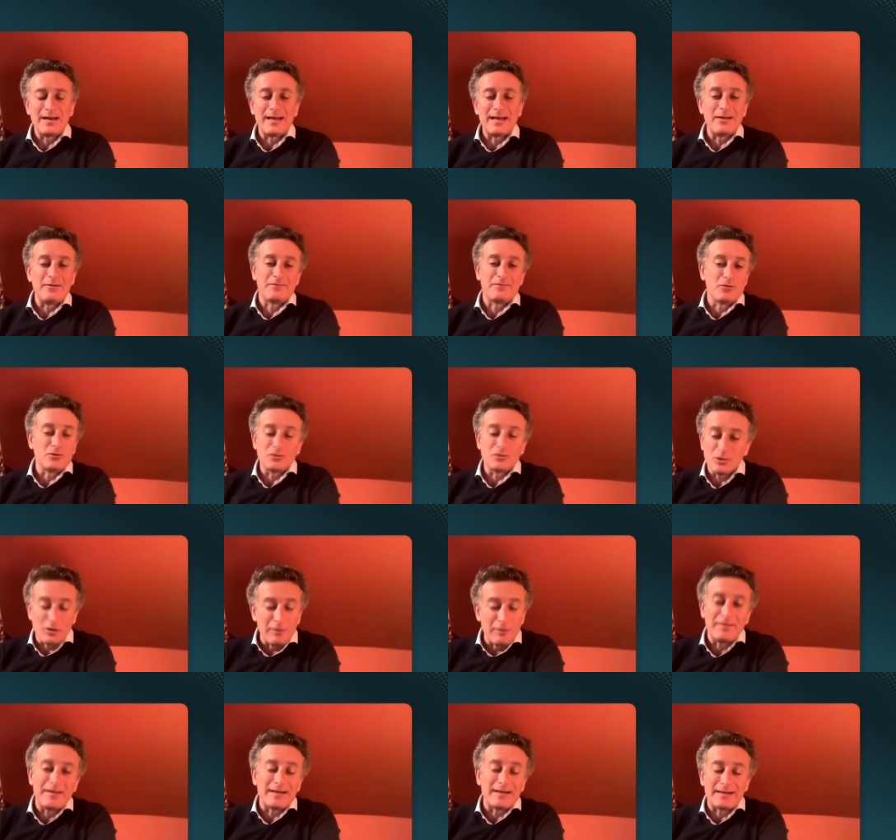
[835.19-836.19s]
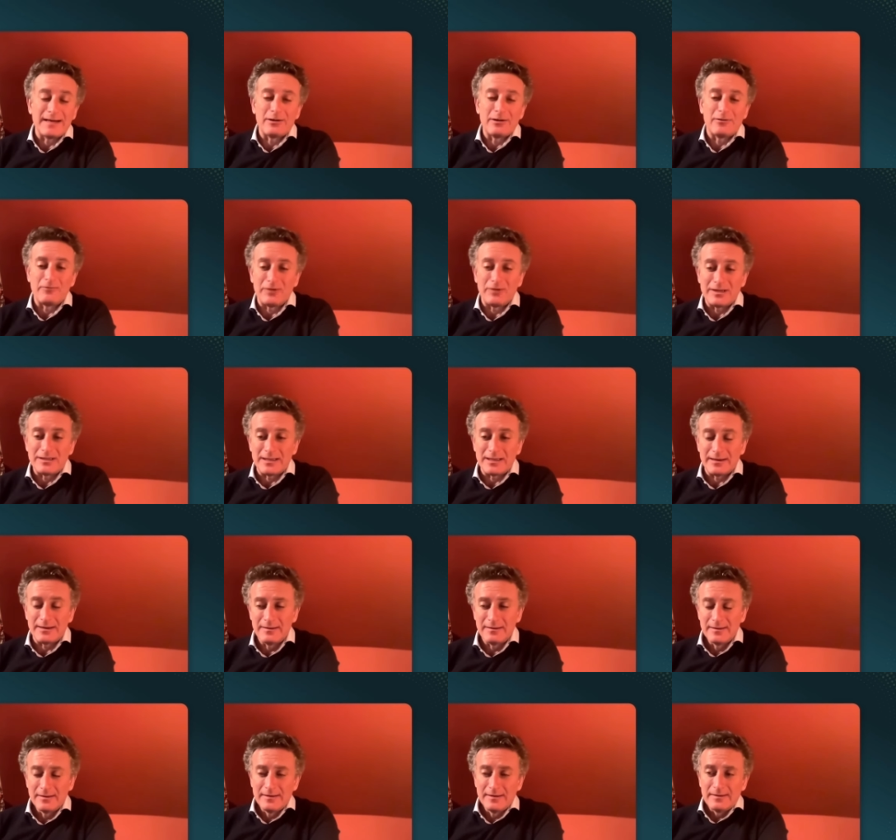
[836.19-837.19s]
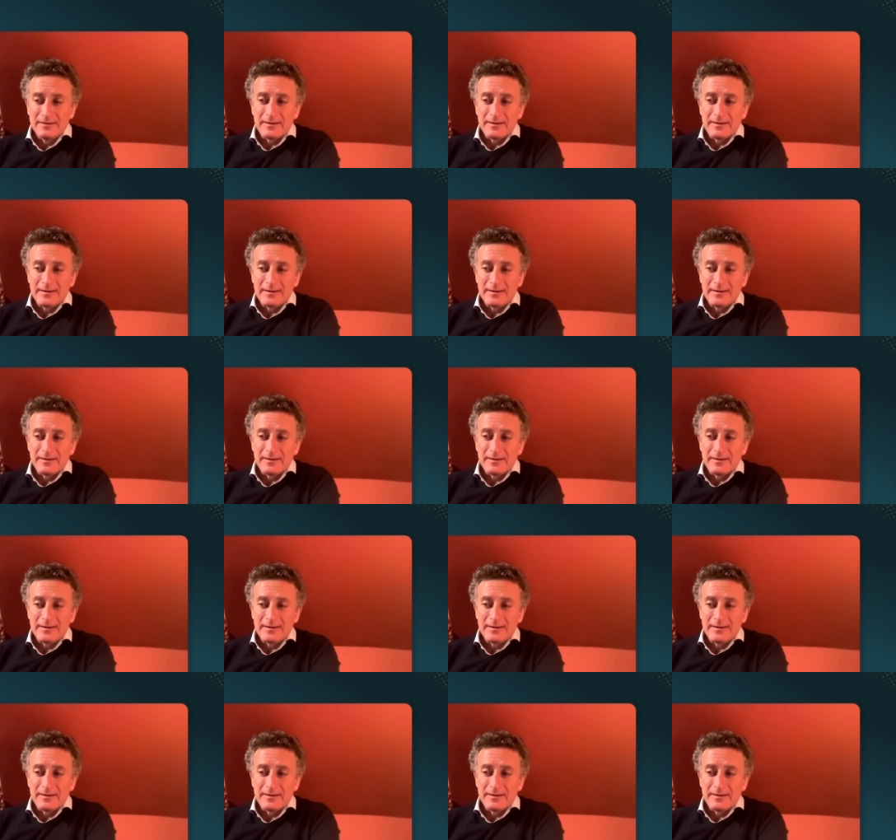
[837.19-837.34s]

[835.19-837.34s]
And I, of course, love that kind of racing.